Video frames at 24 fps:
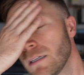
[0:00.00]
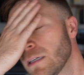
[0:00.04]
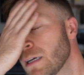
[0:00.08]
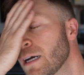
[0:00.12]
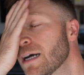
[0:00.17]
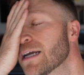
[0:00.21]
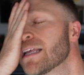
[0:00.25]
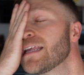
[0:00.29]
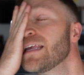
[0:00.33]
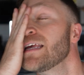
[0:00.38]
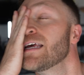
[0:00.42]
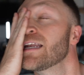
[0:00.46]

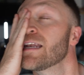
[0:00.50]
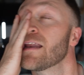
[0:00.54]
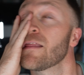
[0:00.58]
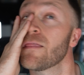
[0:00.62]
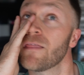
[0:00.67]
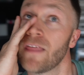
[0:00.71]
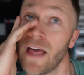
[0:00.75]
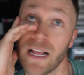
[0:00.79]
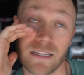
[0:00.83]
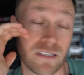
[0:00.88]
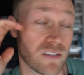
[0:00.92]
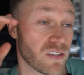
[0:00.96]
Again,
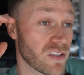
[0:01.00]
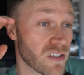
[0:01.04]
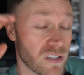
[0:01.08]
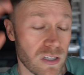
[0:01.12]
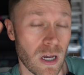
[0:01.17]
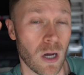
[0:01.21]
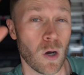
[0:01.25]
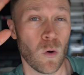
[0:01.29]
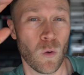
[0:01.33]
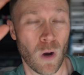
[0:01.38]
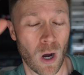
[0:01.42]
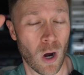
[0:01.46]
that's
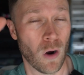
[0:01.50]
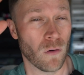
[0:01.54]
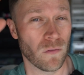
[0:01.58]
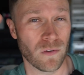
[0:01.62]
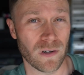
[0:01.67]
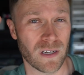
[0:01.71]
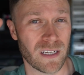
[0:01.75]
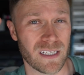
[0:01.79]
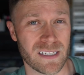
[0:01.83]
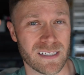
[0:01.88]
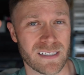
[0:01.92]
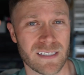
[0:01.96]
so
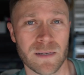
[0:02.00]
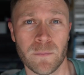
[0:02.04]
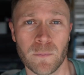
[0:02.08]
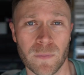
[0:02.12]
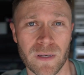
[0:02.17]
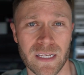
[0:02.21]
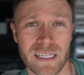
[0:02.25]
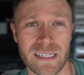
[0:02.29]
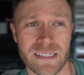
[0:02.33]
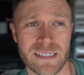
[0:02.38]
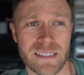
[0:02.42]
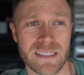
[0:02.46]
overly
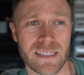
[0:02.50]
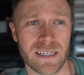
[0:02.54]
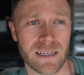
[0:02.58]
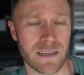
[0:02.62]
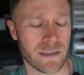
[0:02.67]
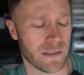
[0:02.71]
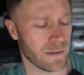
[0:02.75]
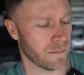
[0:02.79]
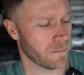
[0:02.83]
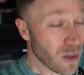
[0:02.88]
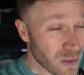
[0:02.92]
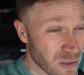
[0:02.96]
simplistic.
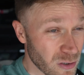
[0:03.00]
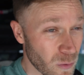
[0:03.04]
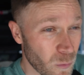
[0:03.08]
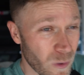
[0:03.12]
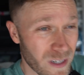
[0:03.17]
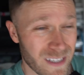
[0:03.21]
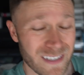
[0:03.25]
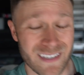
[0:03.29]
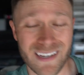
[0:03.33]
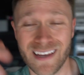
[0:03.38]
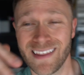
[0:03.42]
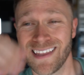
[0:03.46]
I also
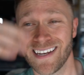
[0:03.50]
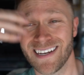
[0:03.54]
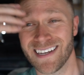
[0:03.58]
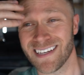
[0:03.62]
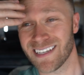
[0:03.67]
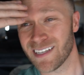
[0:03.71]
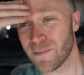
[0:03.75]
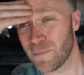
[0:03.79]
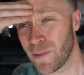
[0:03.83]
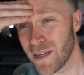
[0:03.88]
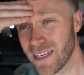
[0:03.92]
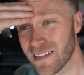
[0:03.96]
want to say that
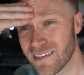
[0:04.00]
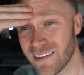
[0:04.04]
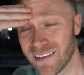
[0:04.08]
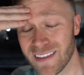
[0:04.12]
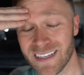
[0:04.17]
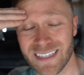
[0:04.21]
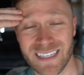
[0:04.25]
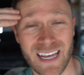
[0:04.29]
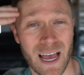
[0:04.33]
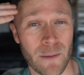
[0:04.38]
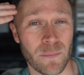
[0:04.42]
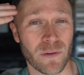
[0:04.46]
it depends on
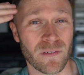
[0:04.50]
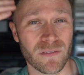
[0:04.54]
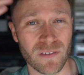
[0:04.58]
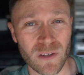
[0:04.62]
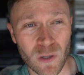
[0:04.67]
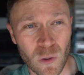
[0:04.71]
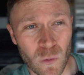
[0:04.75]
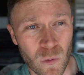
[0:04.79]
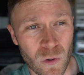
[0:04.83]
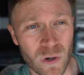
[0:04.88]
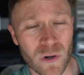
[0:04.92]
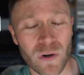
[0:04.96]
the type of
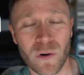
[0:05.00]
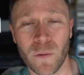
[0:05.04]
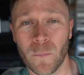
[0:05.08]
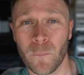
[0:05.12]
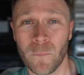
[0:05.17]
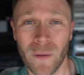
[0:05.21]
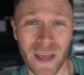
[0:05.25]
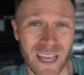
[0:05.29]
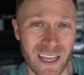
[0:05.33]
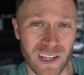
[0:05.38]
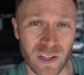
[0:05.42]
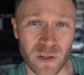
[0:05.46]
lure or
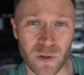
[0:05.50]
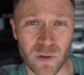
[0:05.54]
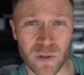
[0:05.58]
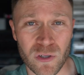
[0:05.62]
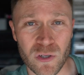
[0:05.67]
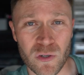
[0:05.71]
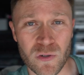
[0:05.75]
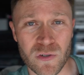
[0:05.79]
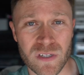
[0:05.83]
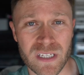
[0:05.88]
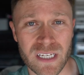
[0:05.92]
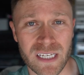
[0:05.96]
bait you're
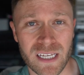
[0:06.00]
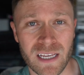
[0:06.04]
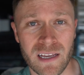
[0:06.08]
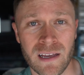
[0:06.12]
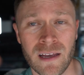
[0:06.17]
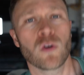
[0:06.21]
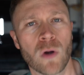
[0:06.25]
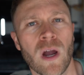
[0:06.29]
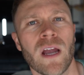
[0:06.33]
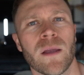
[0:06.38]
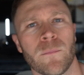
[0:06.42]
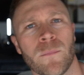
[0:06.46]
using.
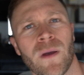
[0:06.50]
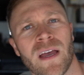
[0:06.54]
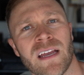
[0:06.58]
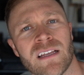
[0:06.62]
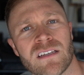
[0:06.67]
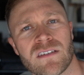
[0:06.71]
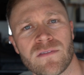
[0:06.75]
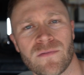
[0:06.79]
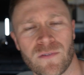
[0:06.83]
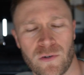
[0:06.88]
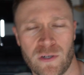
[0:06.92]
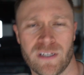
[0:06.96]

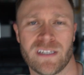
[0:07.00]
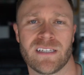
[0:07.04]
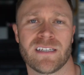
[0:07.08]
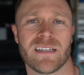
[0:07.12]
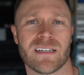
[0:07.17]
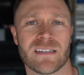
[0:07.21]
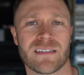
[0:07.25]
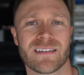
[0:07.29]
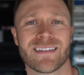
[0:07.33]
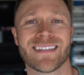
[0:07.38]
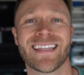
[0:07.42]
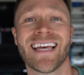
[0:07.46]
Crankbaits, for
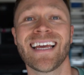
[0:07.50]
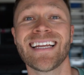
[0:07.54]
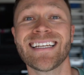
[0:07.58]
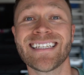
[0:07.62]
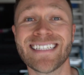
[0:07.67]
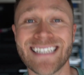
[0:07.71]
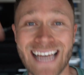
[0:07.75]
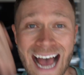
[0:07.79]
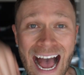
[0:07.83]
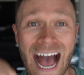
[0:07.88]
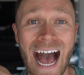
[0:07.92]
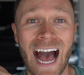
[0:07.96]
instance, they
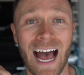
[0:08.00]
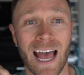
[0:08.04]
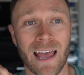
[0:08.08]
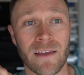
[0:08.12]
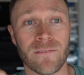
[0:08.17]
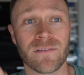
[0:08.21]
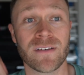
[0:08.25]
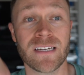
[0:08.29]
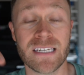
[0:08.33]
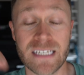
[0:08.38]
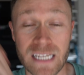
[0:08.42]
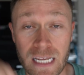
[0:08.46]

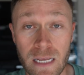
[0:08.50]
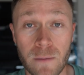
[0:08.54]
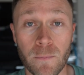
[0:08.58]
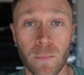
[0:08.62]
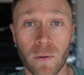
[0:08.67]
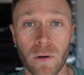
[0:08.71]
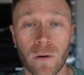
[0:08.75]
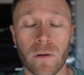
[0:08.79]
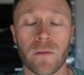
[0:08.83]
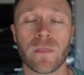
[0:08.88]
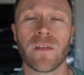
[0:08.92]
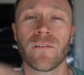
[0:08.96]
dive
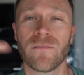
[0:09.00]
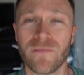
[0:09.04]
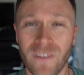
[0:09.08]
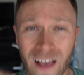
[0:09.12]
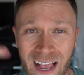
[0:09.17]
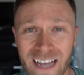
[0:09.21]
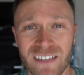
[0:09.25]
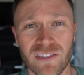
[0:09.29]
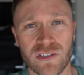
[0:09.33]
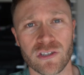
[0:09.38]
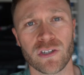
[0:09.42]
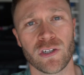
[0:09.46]
deeper the
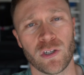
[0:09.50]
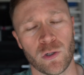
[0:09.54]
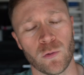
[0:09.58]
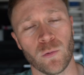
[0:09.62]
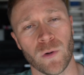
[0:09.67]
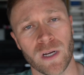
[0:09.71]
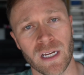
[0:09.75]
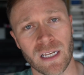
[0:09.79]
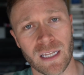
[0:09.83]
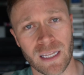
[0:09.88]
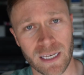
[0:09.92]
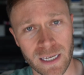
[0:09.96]
faster you
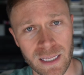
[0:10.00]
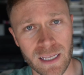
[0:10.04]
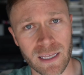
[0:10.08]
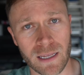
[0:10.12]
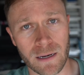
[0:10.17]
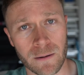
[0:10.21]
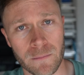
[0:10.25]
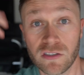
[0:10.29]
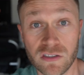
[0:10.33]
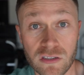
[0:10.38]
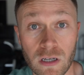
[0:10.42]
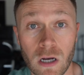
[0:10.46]
reel it
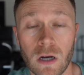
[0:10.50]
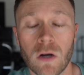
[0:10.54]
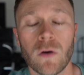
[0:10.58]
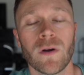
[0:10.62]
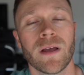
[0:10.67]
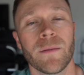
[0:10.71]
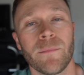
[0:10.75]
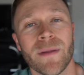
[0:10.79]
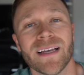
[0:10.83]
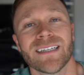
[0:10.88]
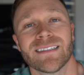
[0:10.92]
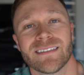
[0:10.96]
in.
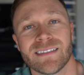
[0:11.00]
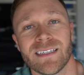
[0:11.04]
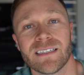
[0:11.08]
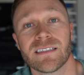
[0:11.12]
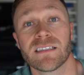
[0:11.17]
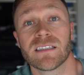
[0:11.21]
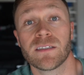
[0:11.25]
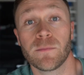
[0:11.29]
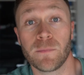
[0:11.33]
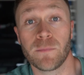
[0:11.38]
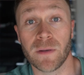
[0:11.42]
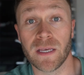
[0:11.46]
So it makes
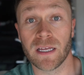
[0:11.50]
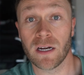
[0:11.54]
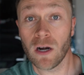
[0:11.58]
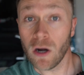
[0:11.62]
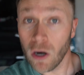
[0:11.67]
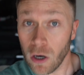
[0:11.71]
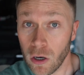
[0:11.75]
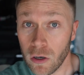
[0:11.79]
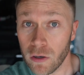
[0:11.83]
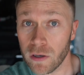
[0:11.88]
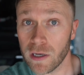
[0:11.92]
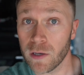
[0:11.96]
sense to be in a
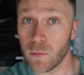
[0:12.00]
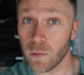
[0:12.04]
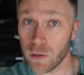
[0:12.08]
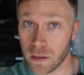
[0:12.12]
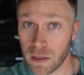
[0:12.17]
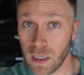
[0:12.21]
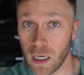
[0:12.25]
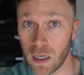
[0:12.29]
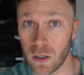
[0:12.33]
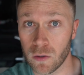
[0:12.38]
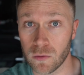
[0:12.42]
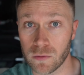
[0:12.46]
hurry with
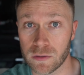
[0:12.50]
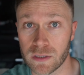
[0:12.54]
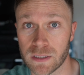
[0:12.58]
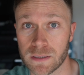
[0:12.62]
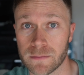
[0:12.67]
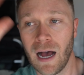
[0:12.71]
those.